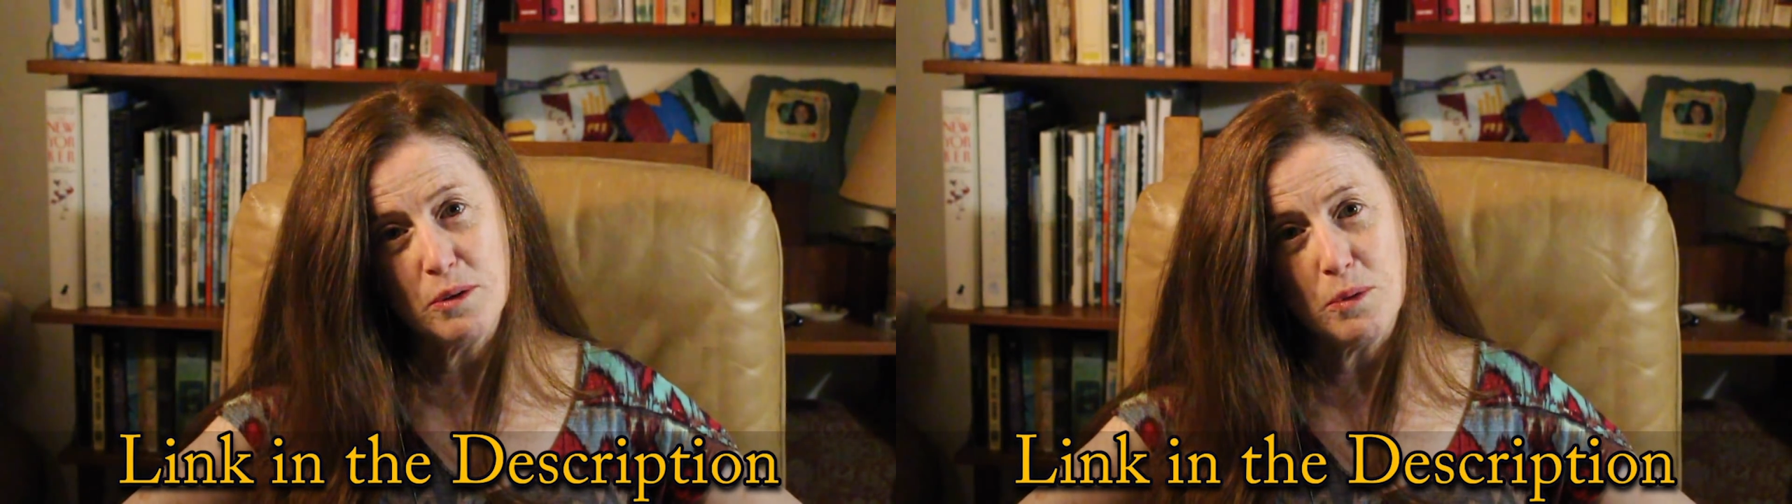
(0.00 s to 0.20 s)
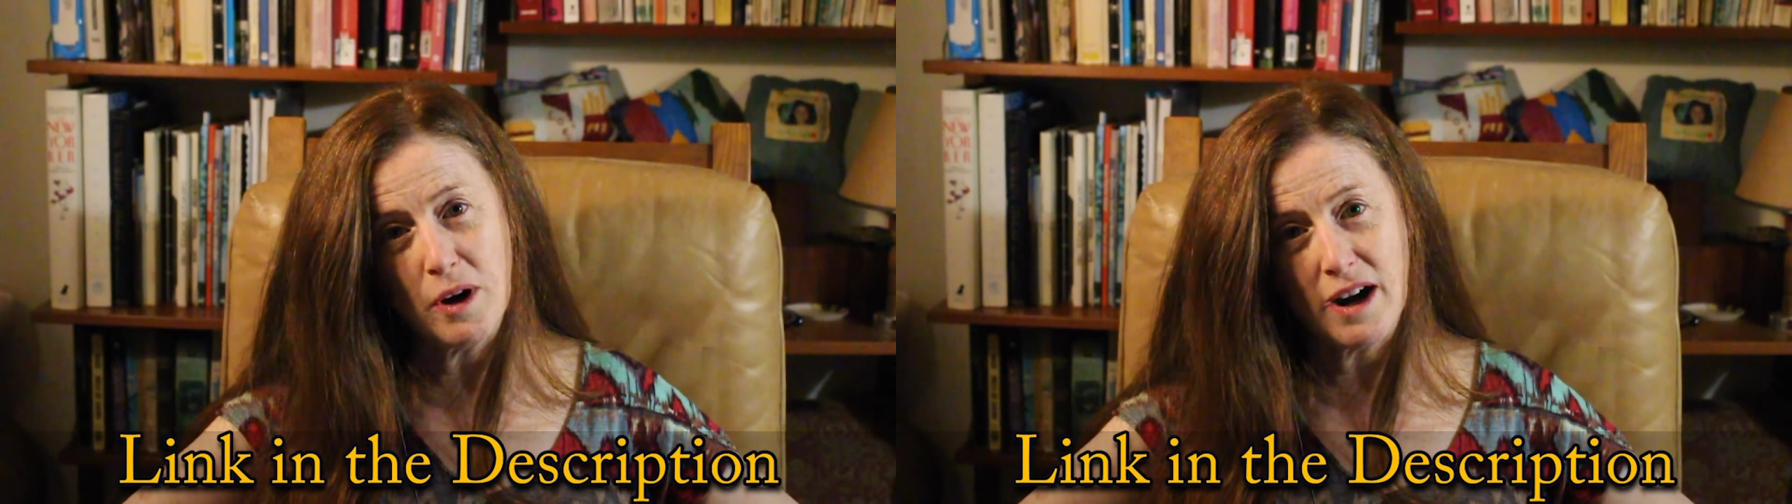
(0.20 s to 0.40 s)

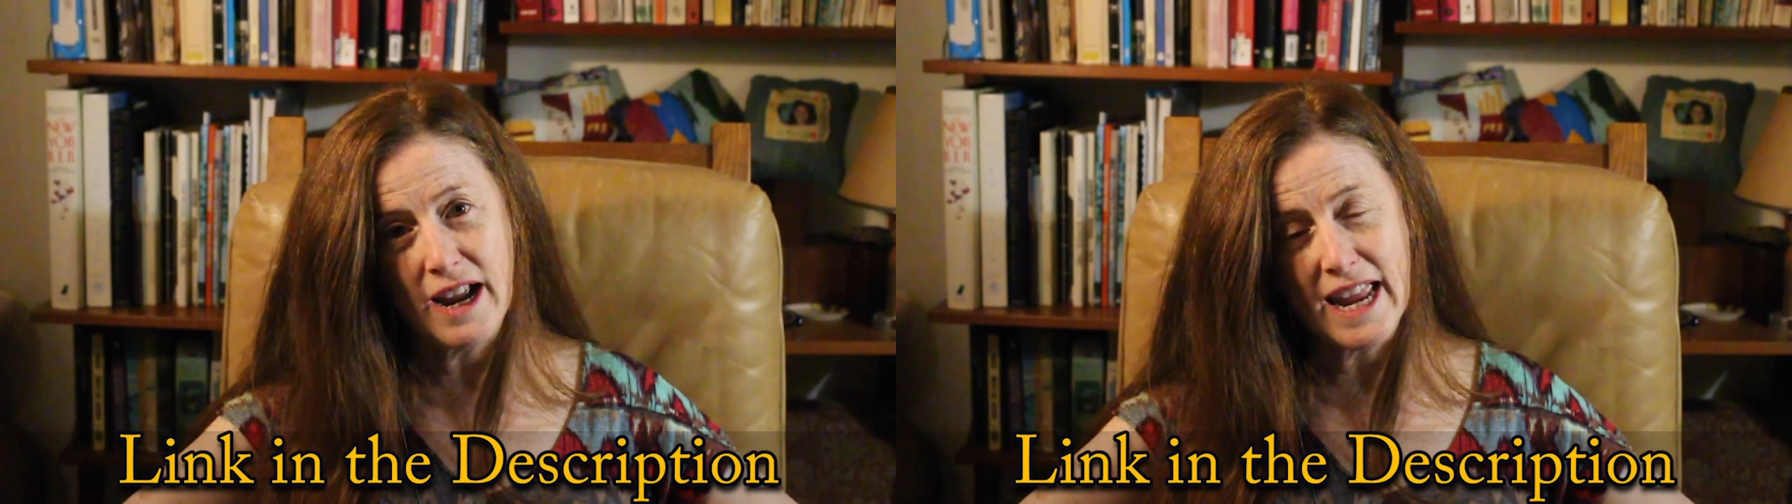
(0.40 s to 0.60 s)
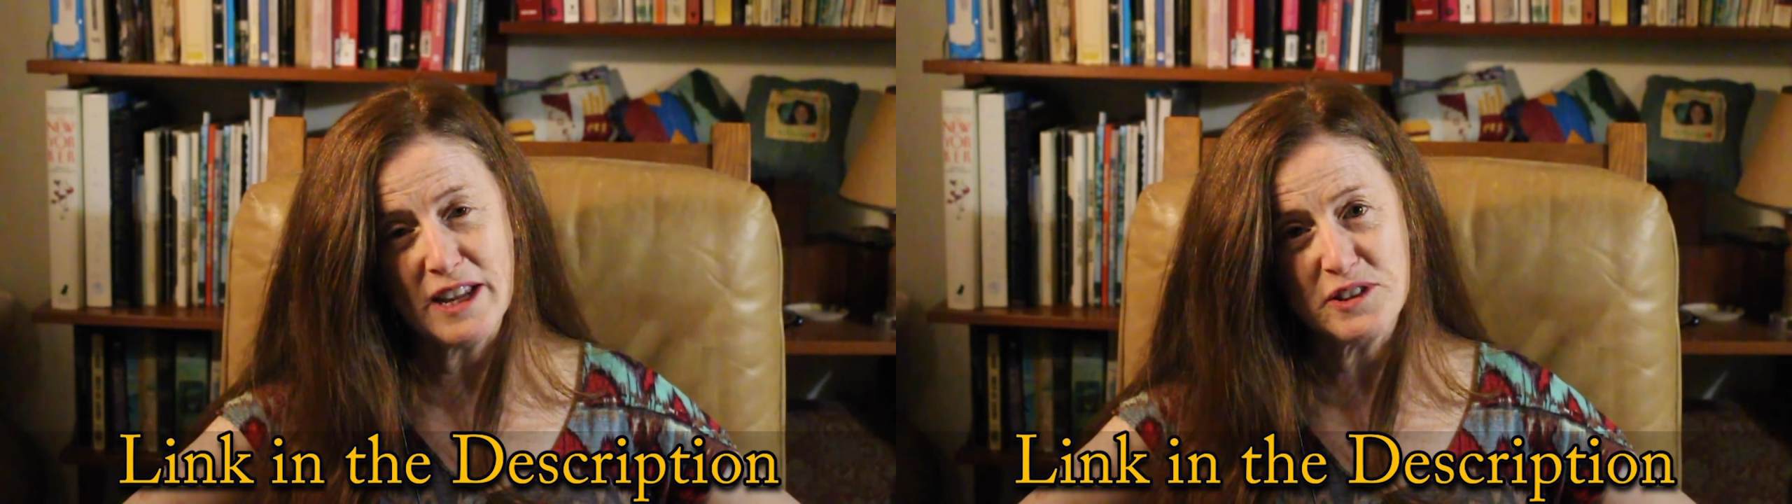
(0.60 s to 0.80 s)
where
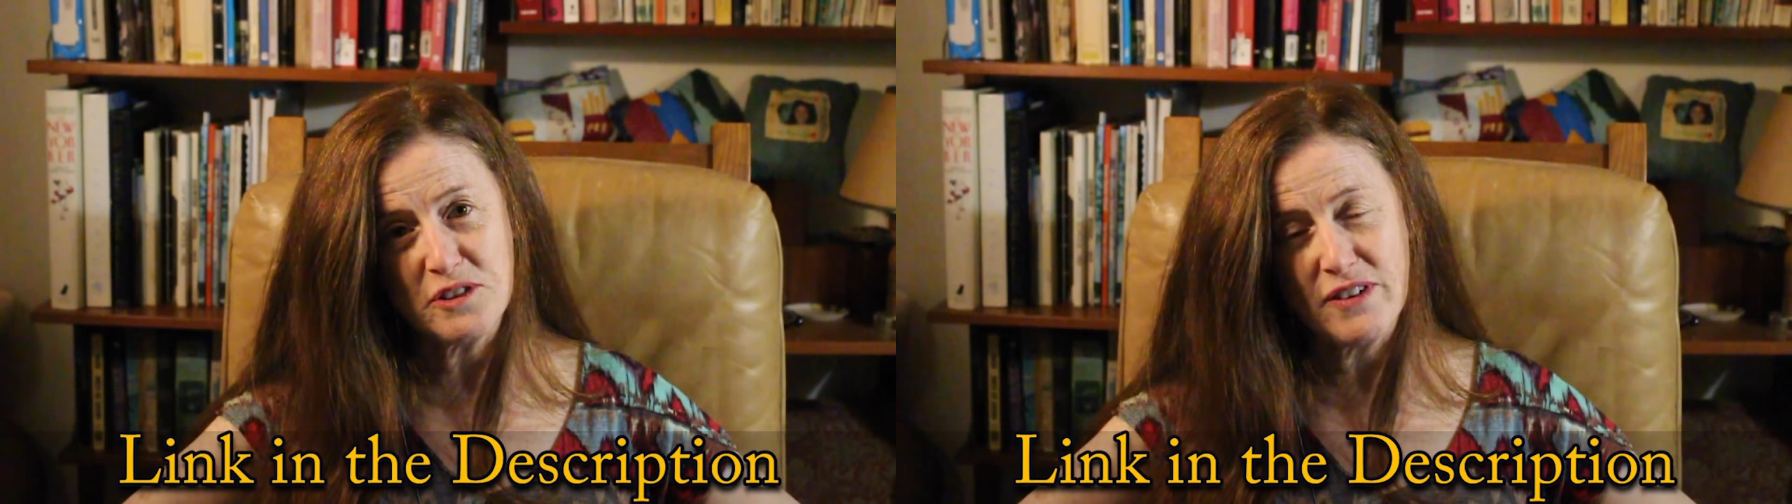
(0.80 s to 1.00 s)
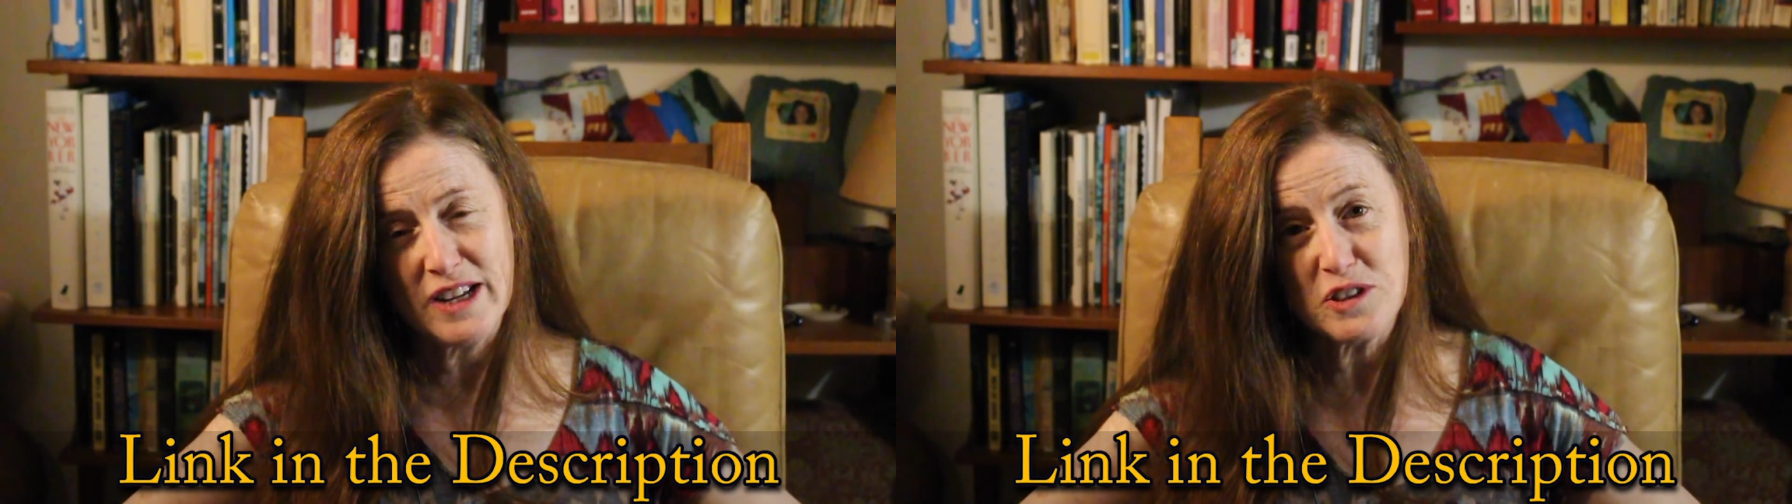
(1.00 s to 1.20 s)
I answer
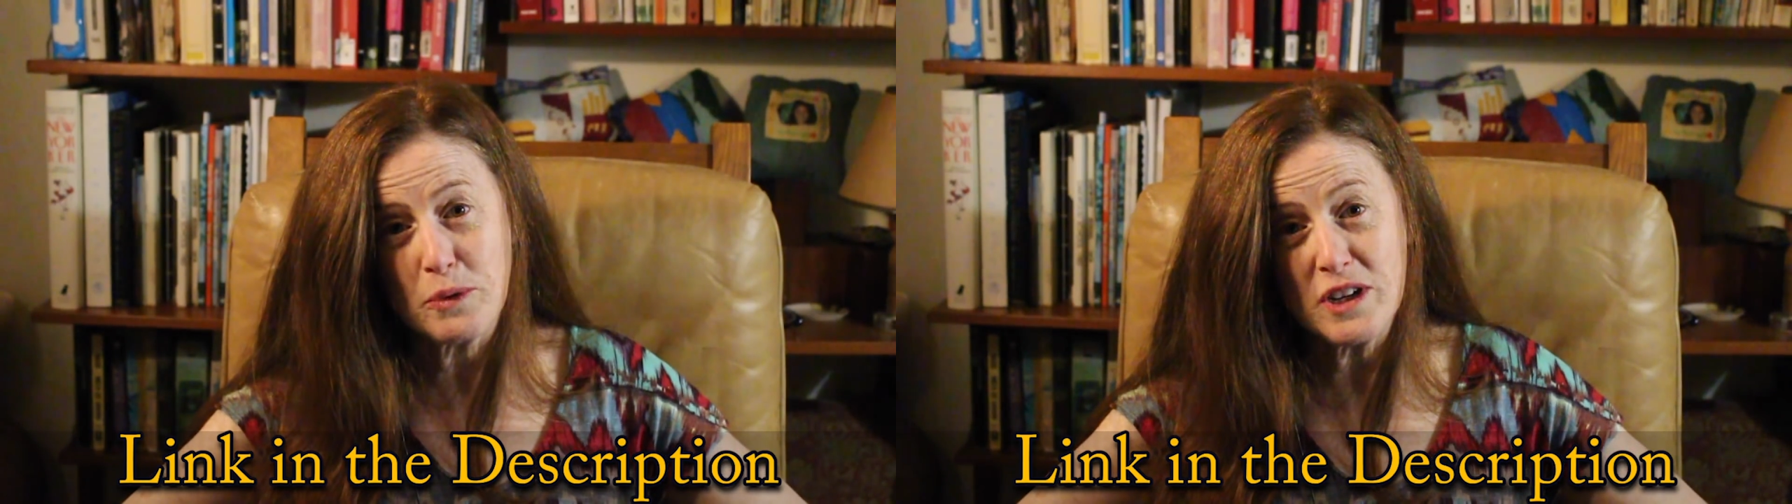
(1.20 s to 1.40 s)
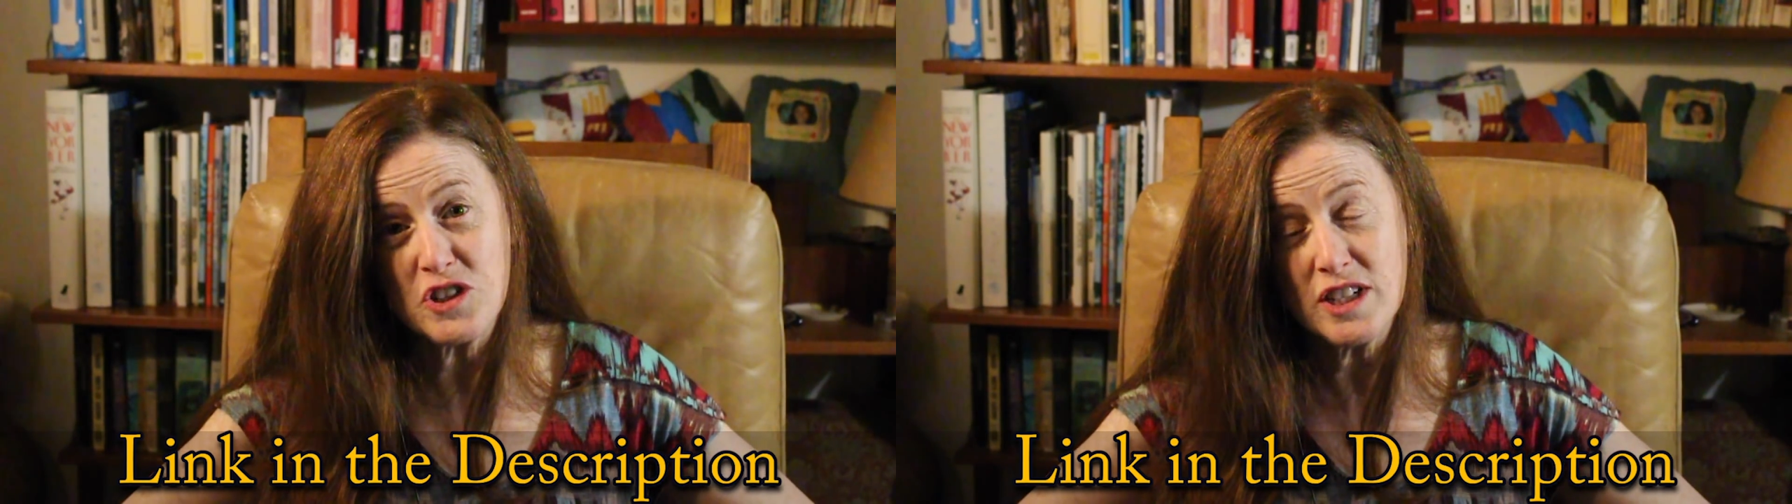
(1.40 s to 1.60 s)
fans'
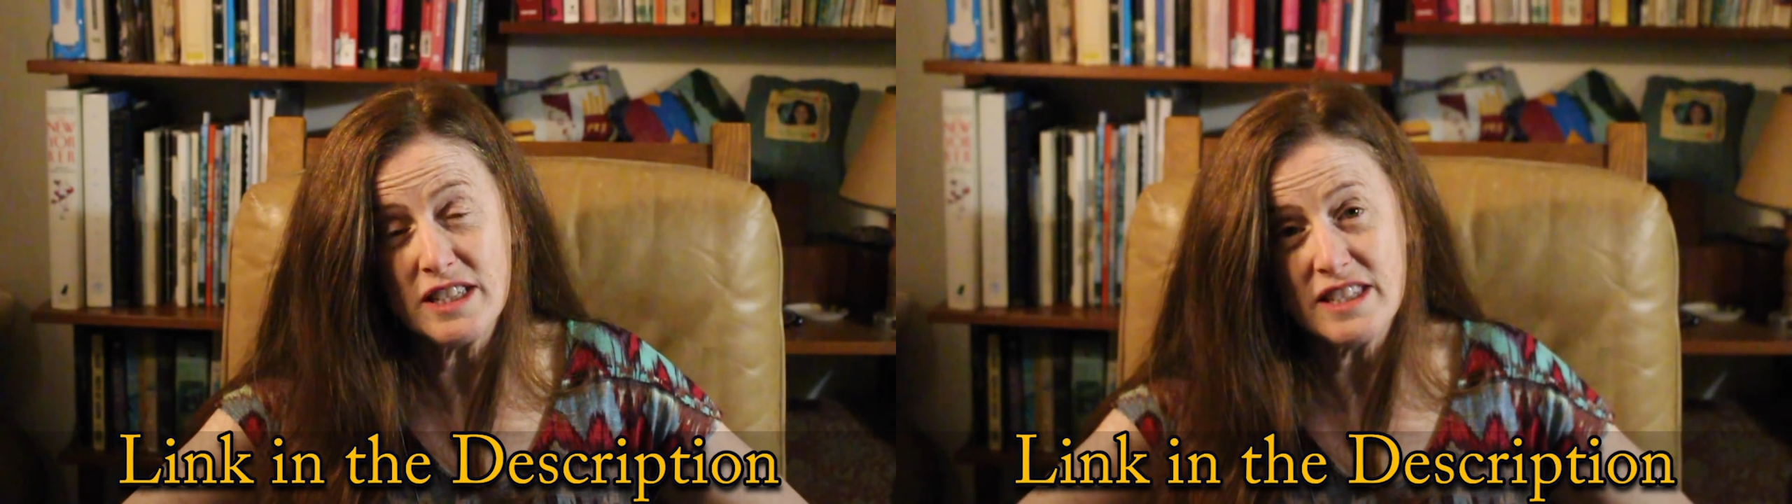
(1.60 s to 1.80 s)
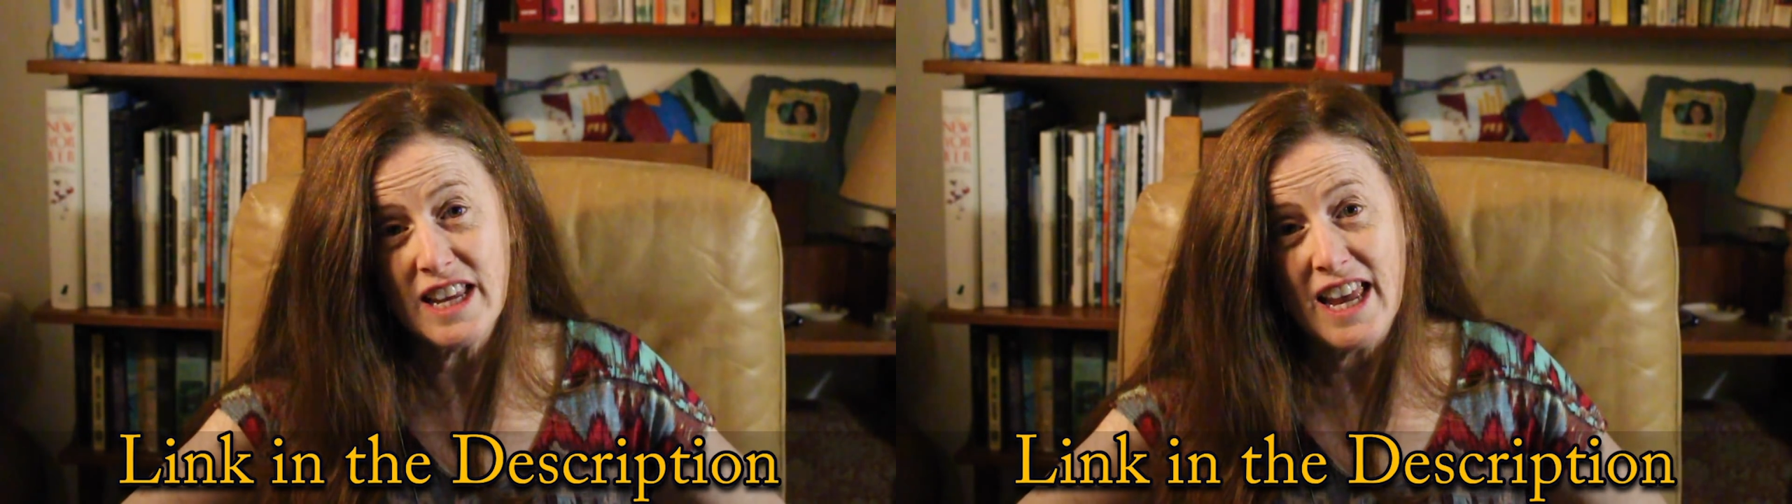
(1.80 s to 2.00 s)

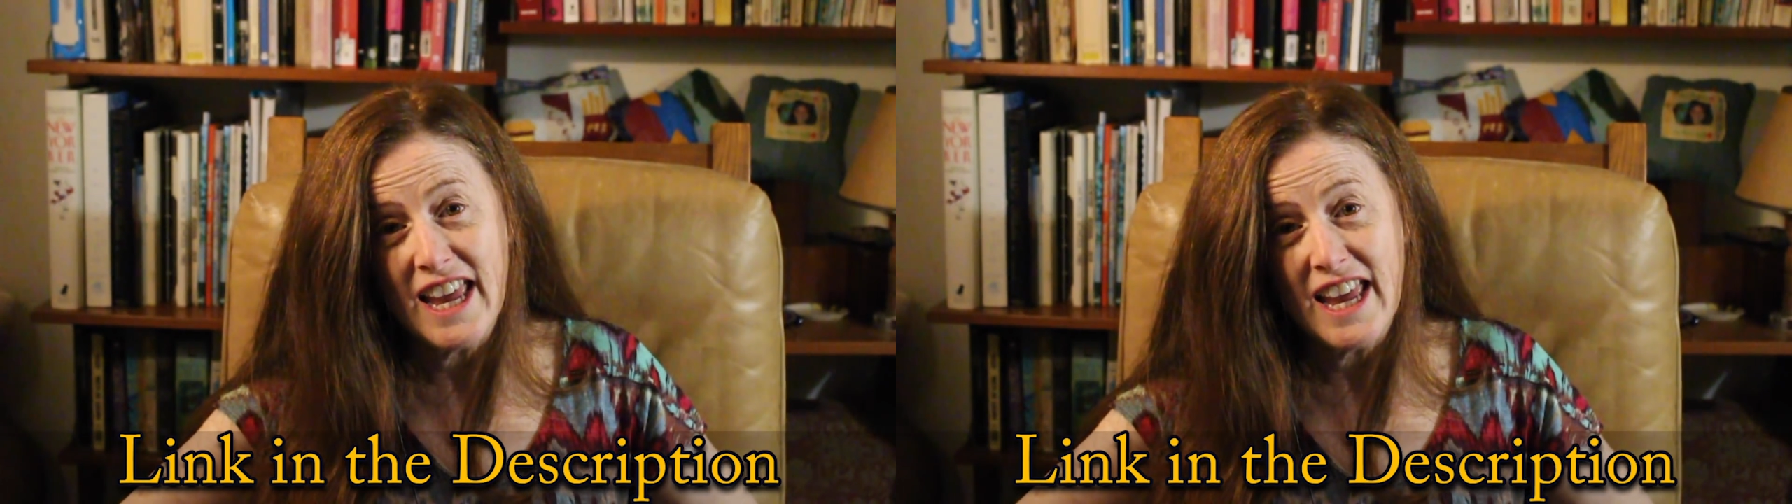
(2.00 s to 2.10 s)
questions